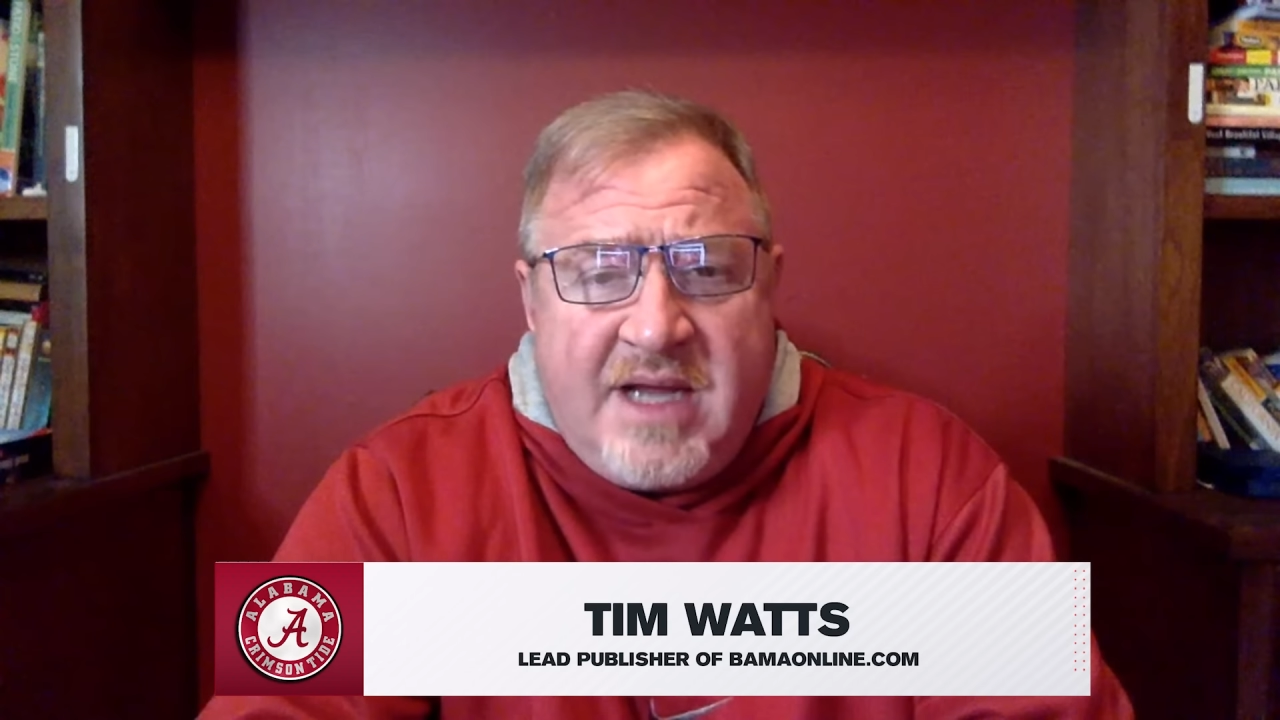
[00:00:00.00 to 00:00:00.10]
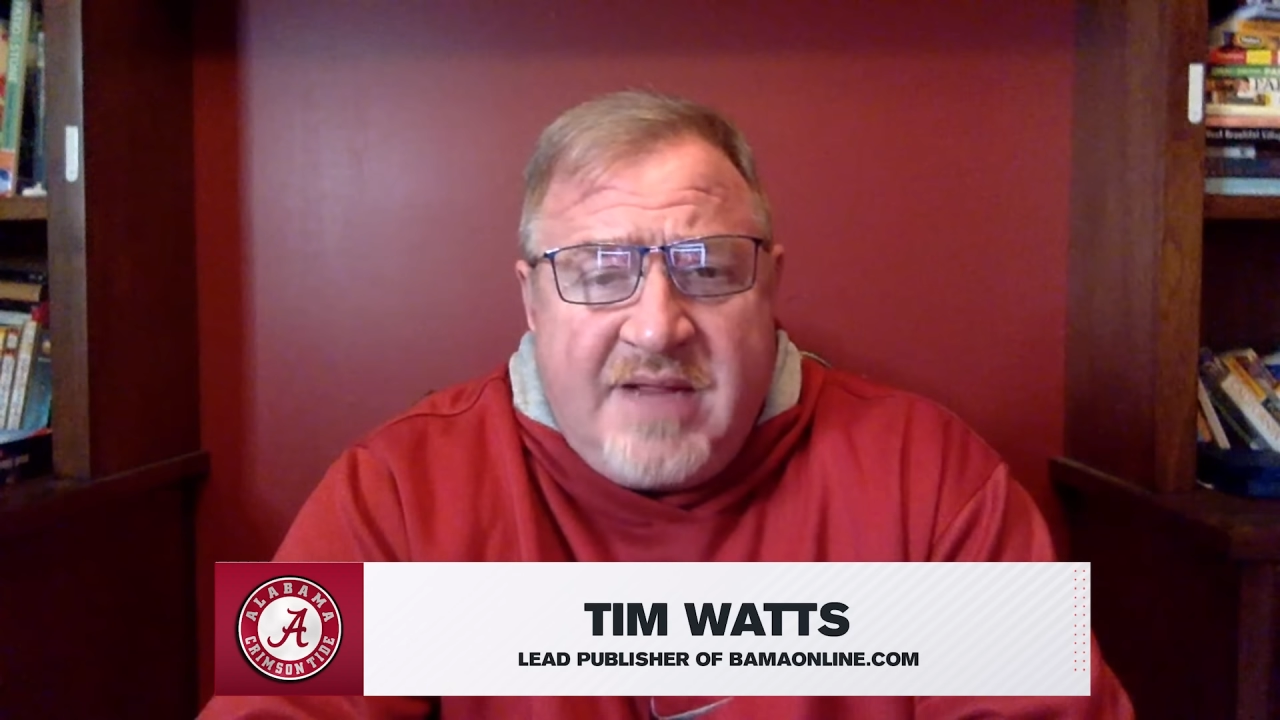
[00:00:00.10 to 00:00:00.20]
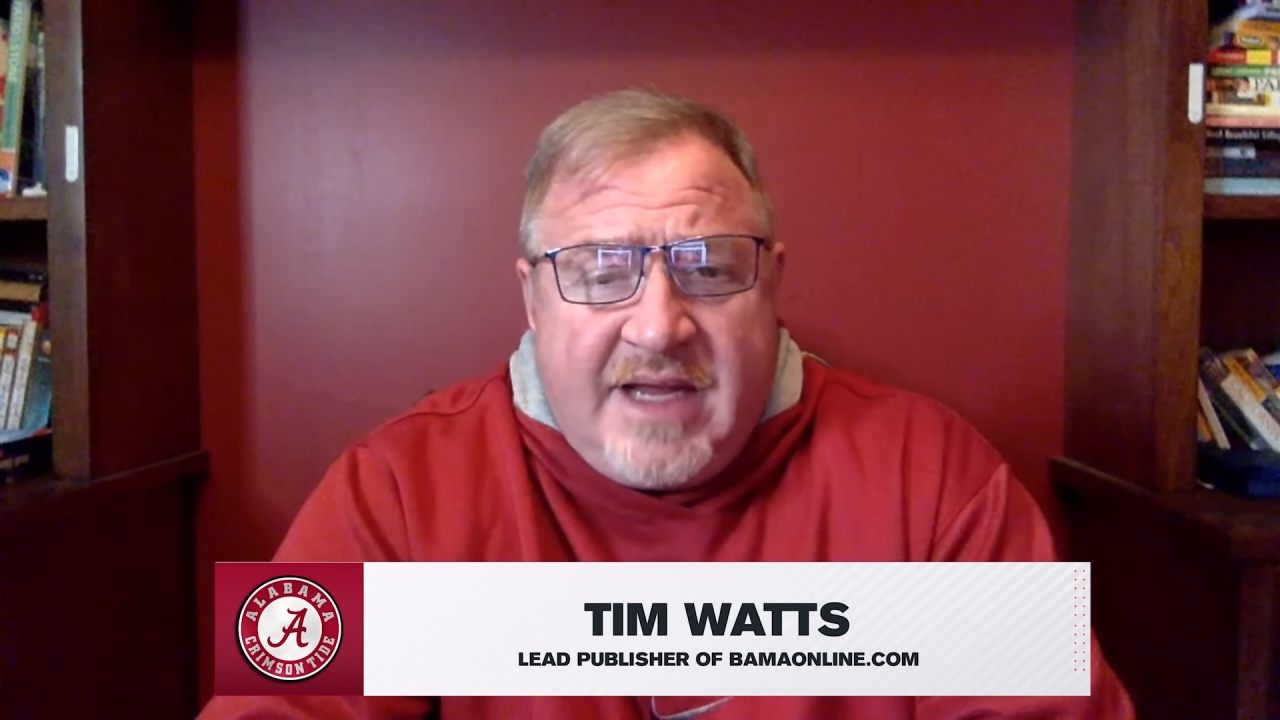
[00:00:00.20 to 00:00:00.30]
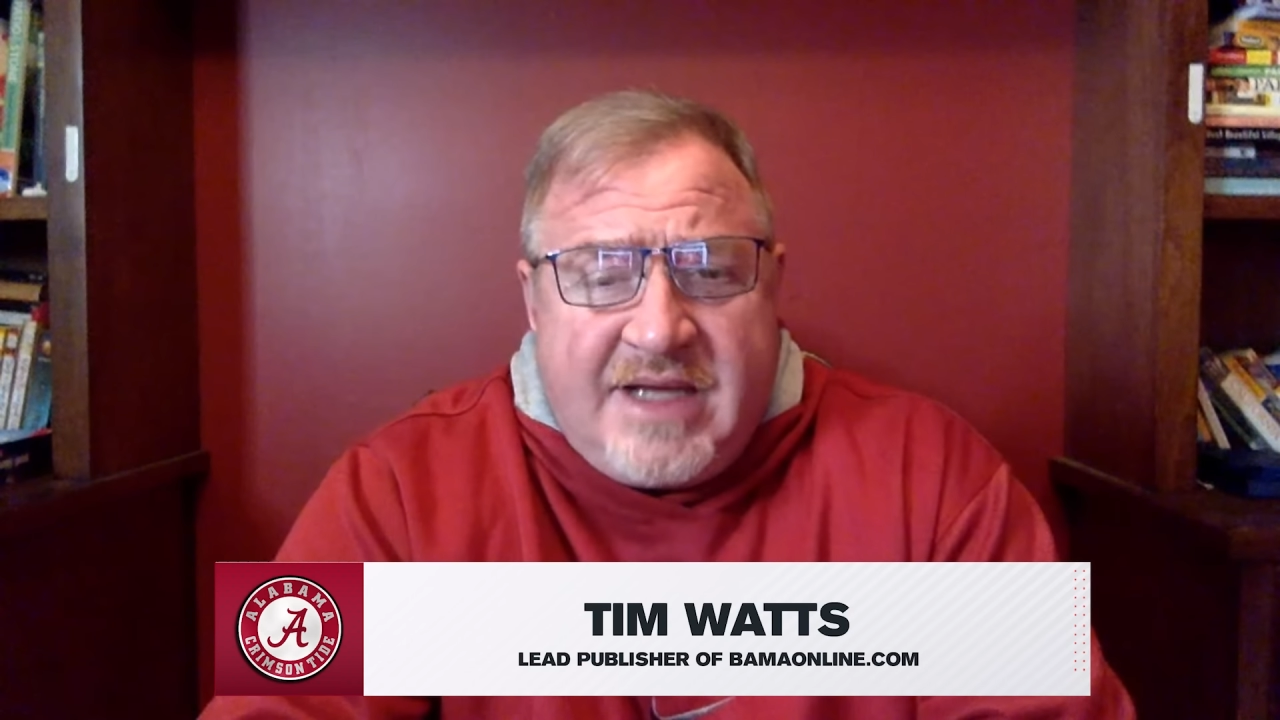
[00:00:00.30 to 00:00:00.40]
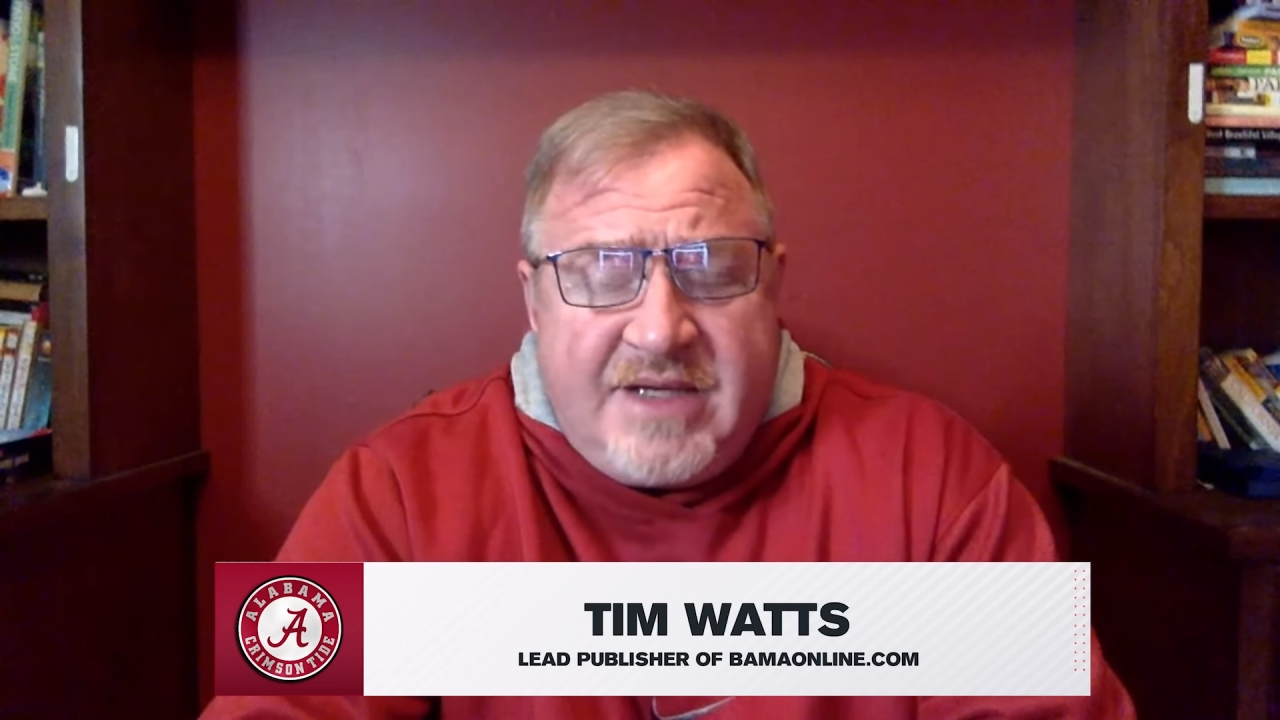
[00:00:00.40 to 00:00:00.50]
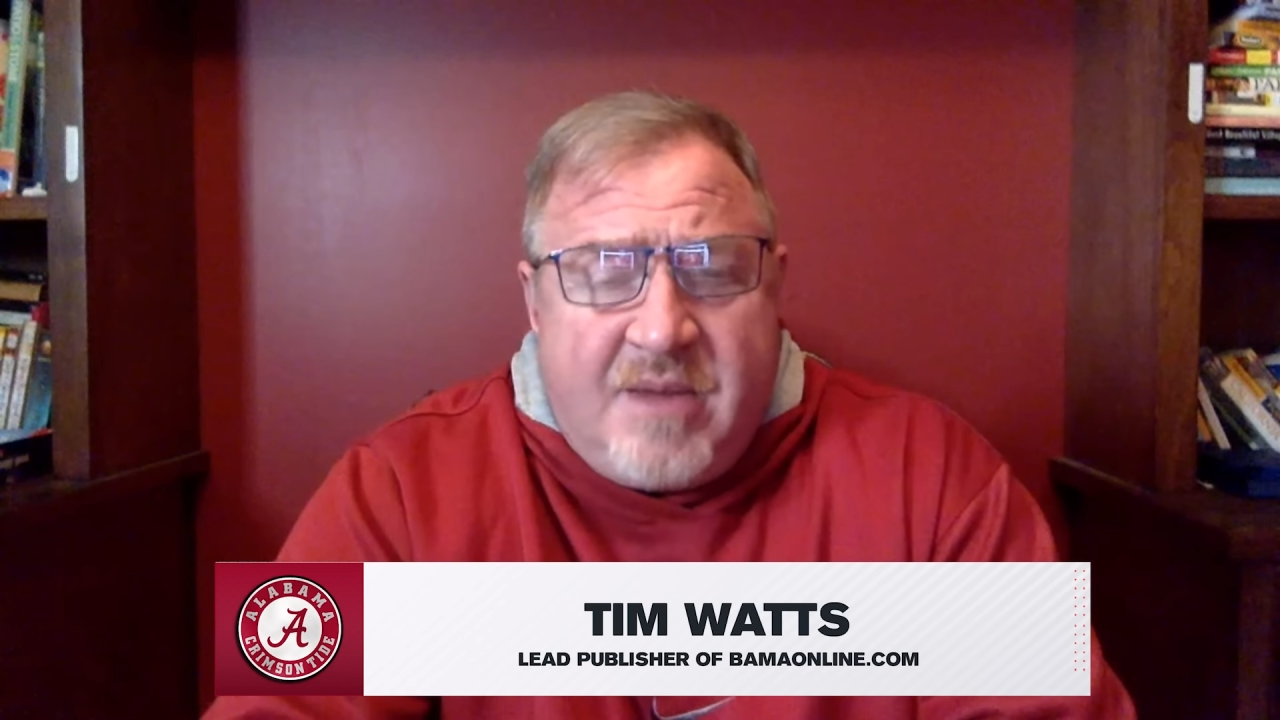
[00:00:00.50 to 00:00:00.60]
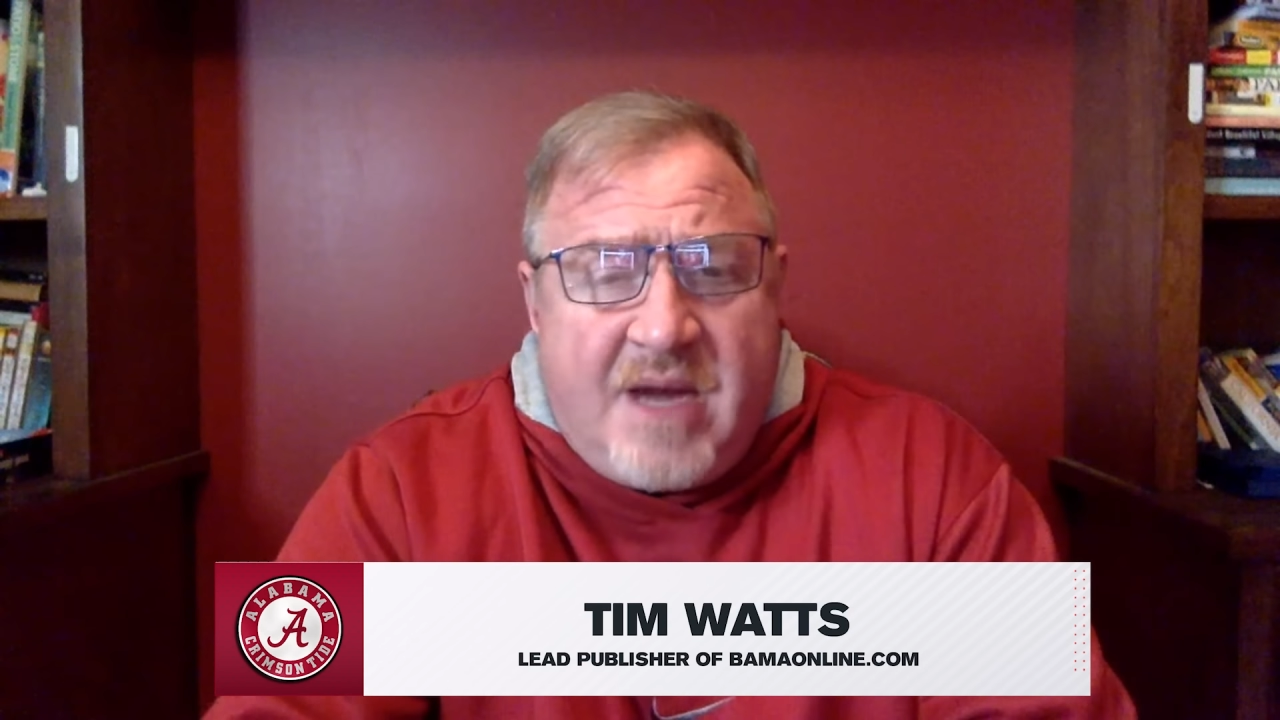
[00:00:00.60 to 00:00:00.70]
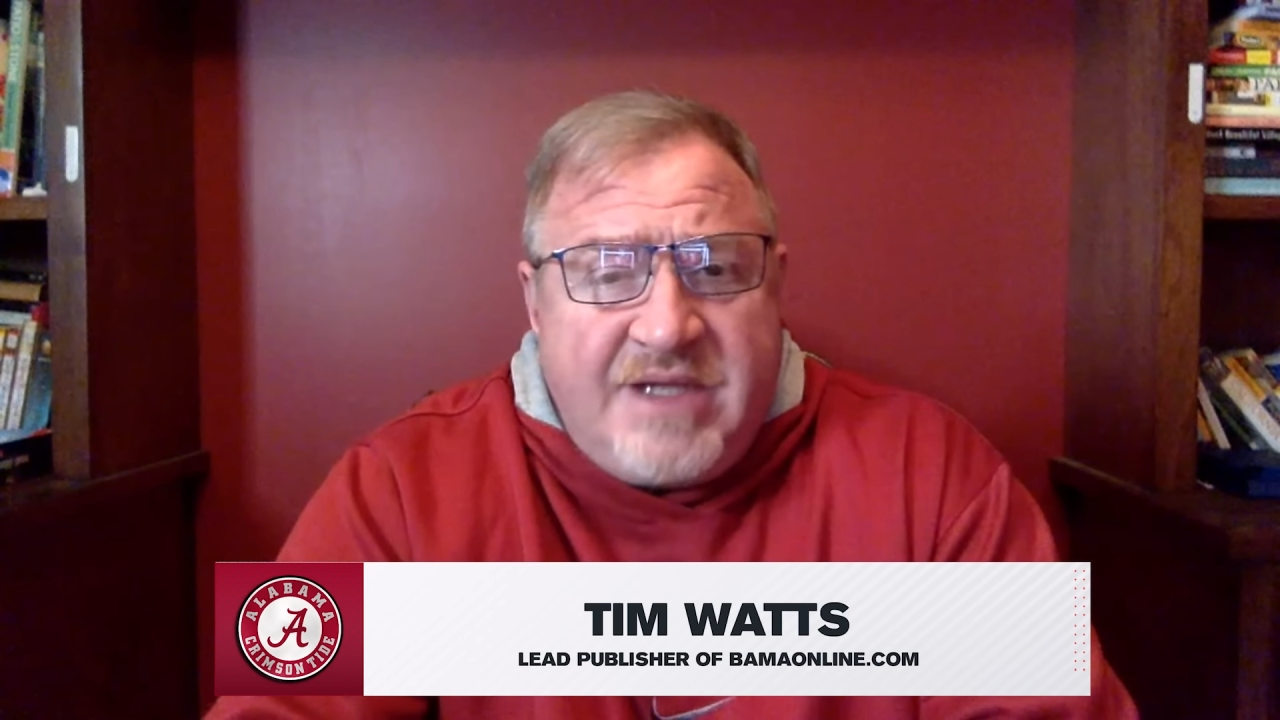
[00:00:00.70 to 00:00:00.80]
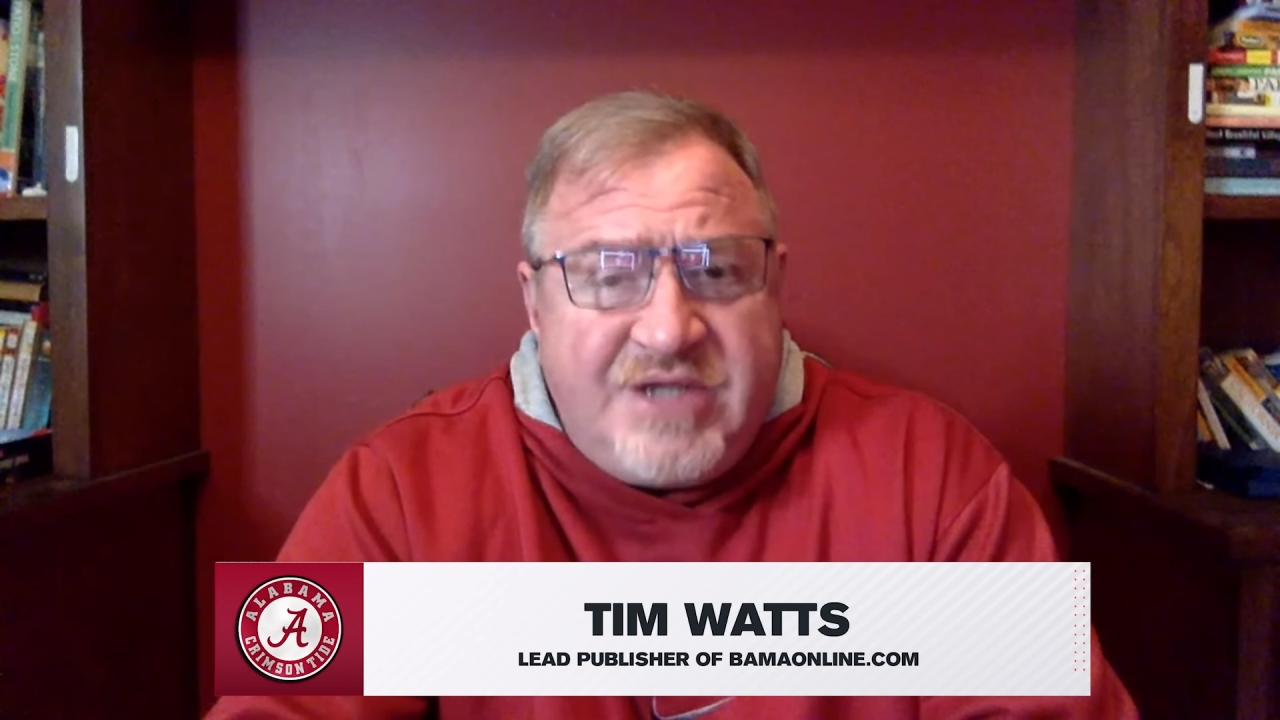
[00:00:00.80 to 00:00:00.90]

They got Domani